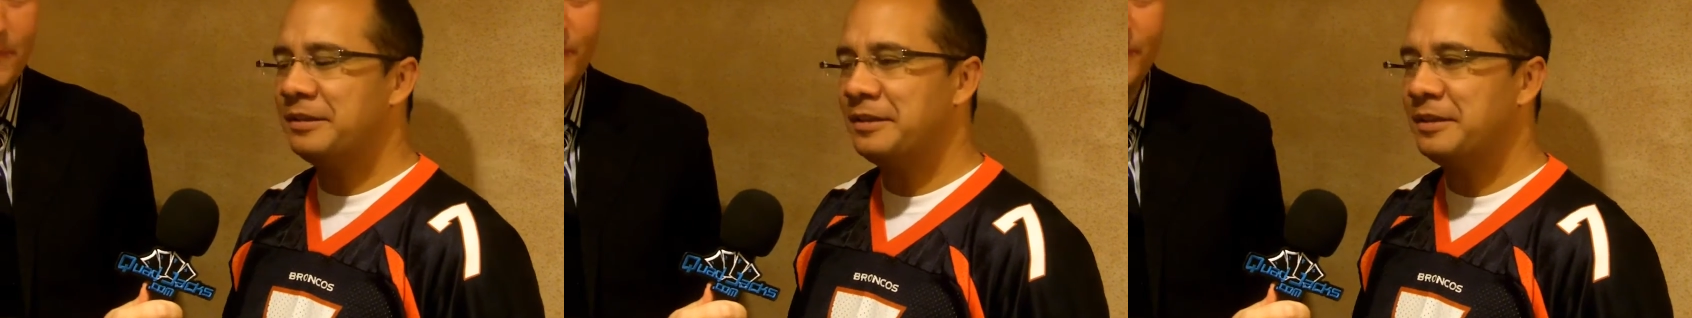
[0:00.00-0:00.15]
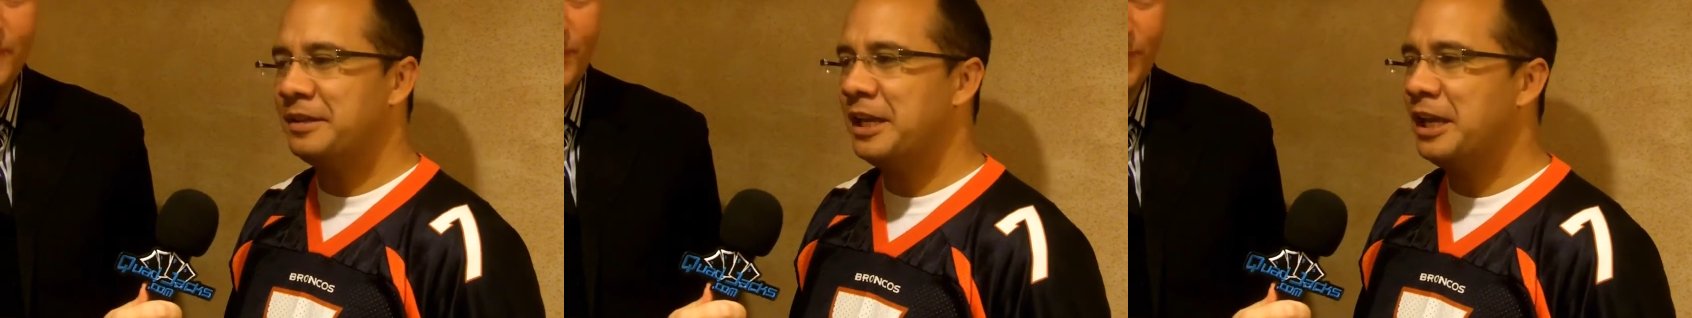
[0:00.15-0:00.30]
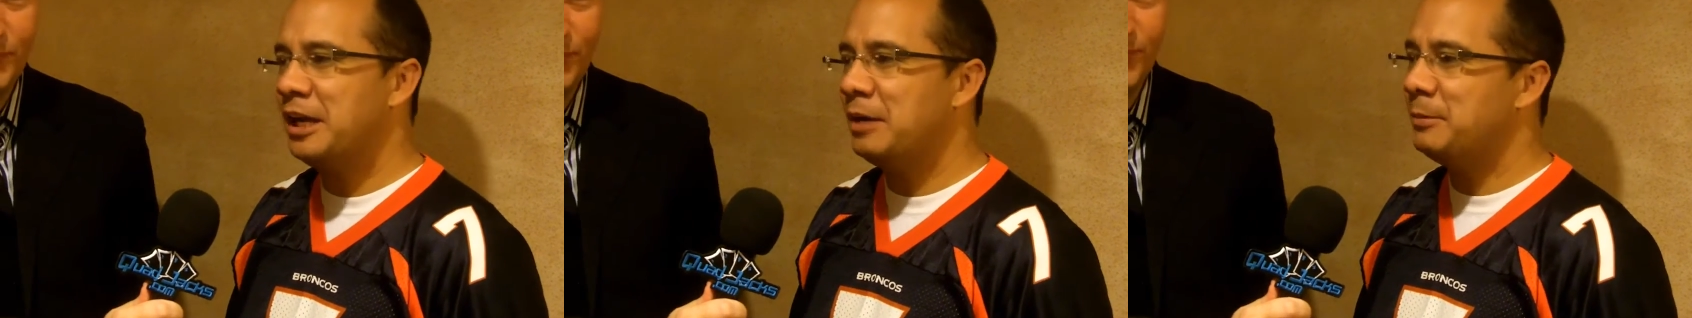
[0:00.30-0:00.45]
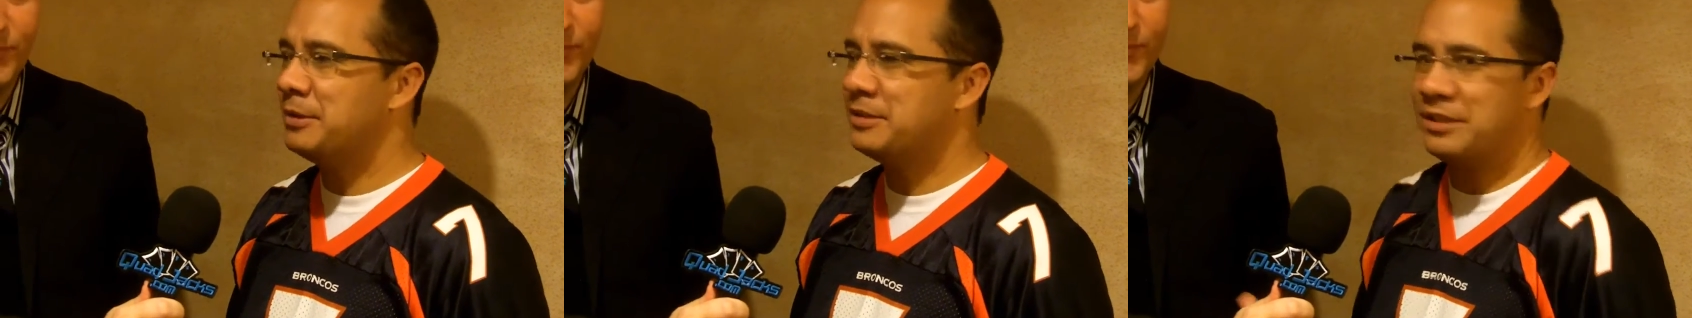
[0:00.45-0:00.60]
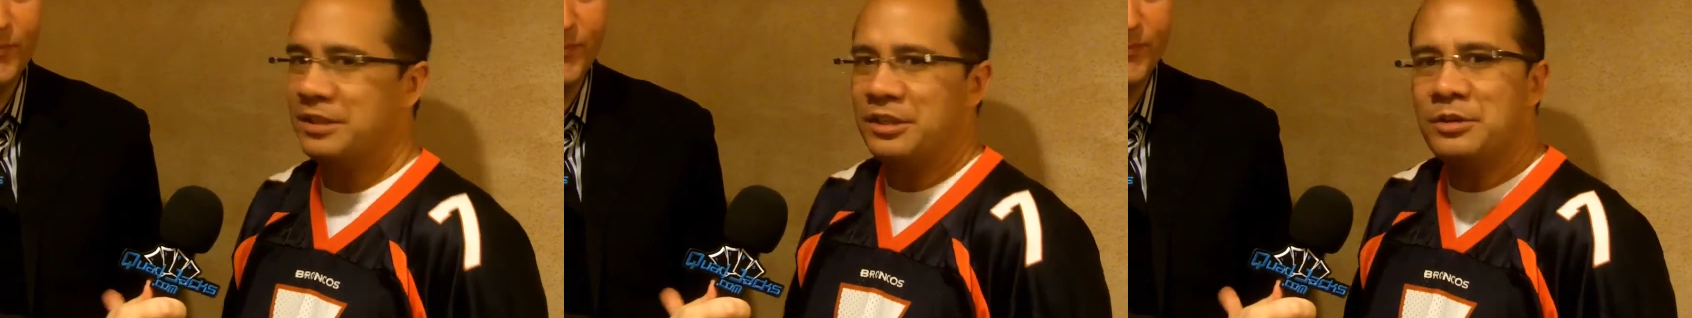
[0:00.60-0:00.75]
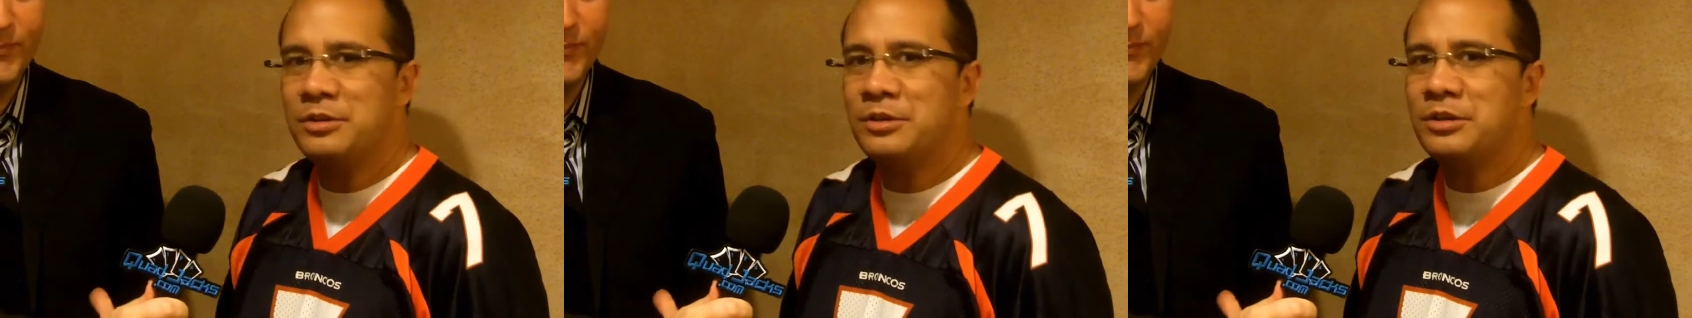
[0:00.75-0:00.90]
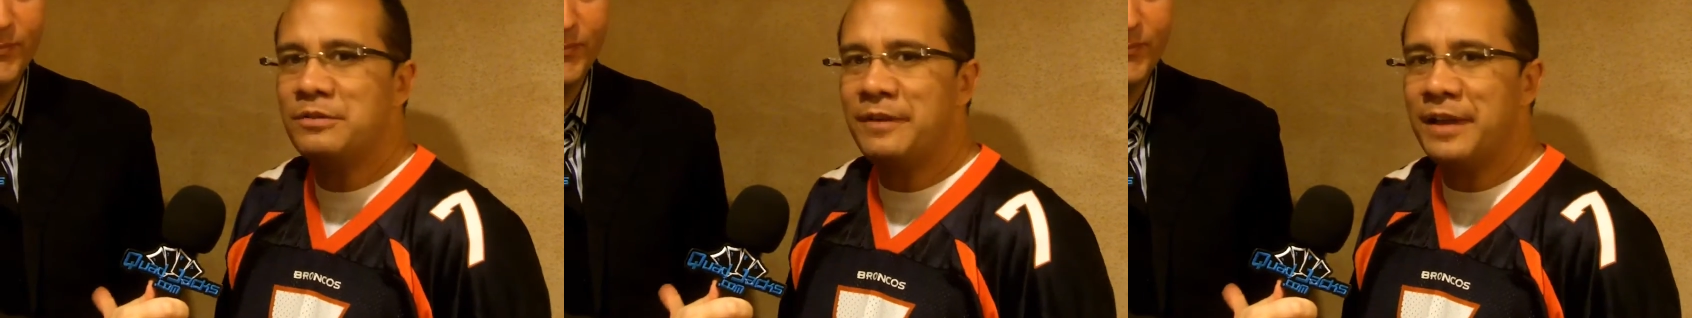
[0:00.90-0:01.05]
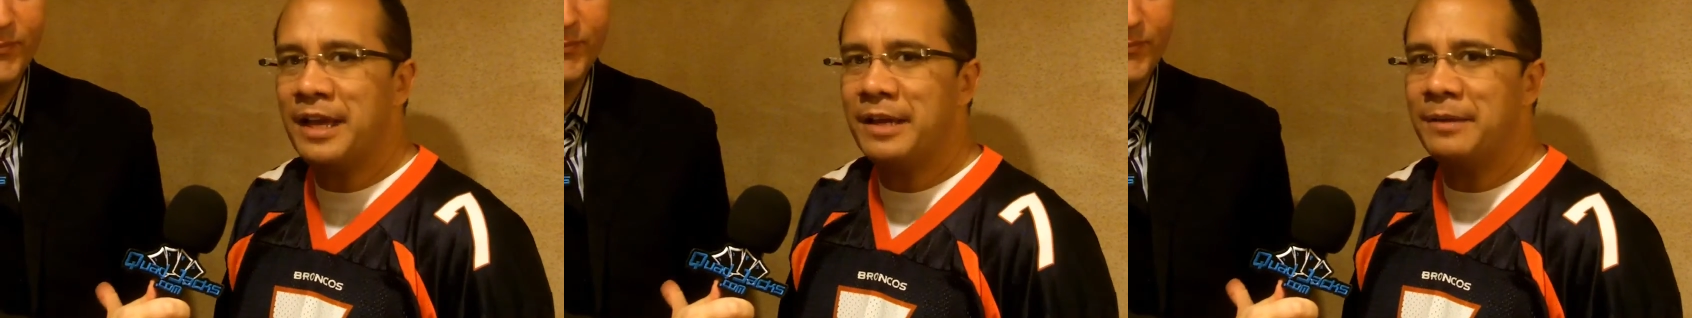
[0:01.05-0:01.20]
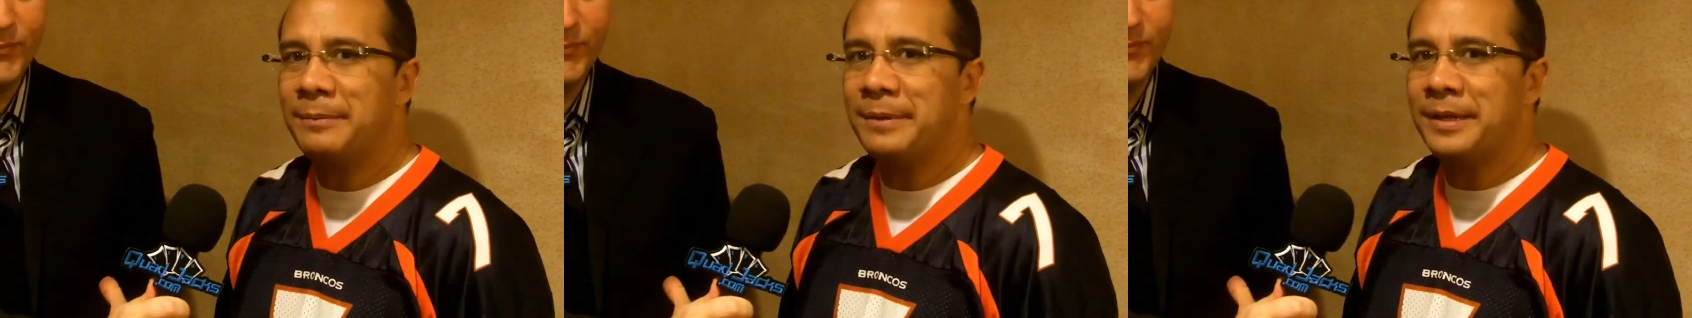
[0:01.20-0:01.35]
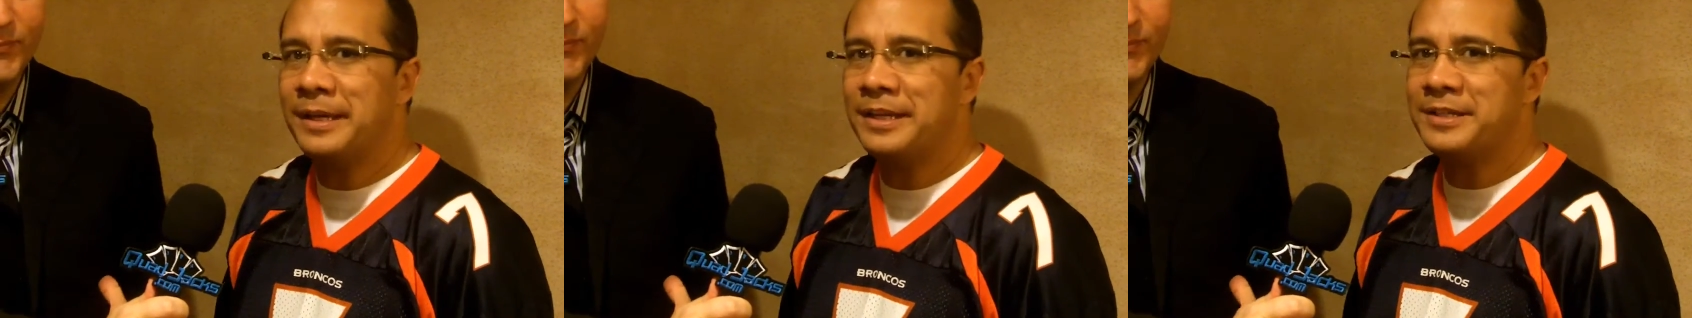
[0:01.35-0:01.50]
the, Cowboys, a huge
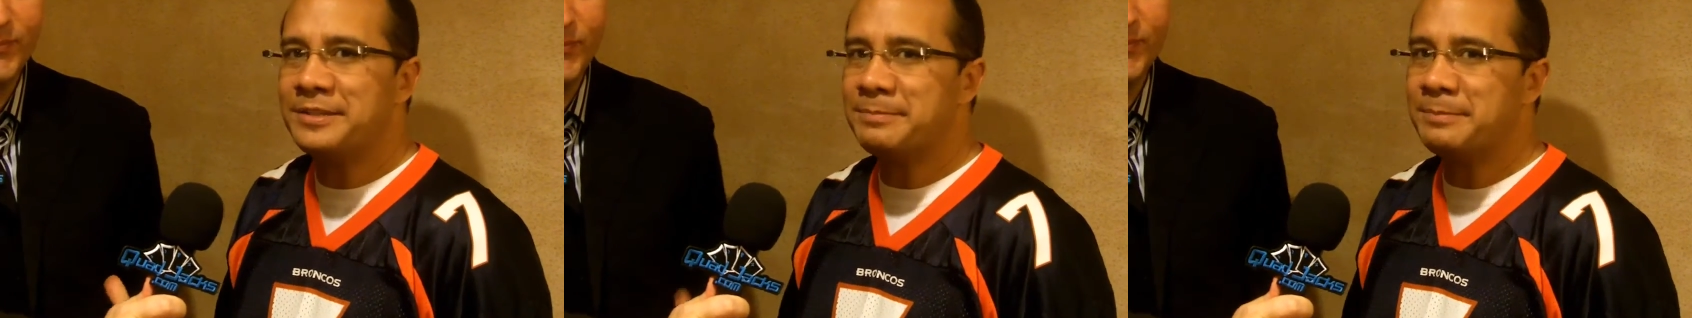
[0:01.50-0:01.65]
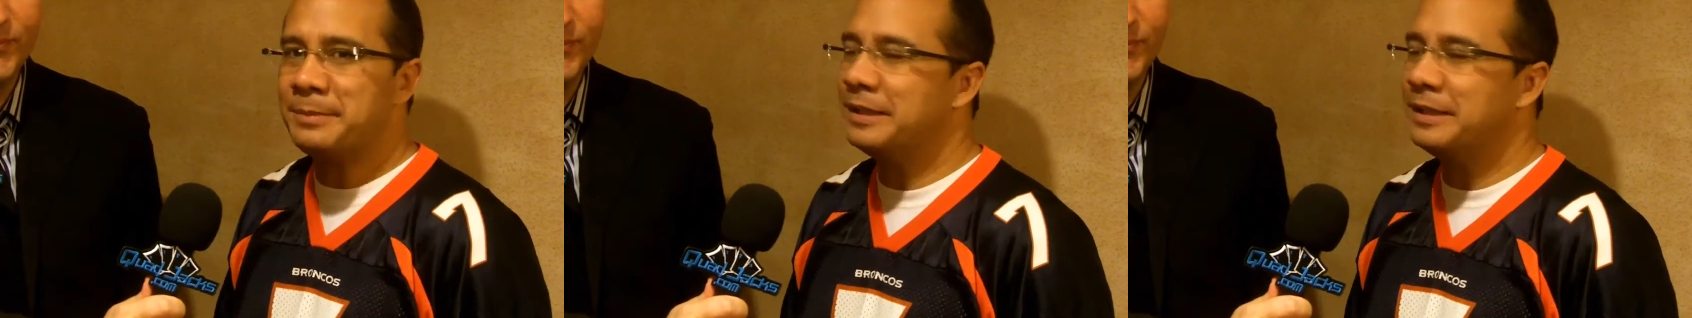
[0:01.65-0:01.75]
fan base,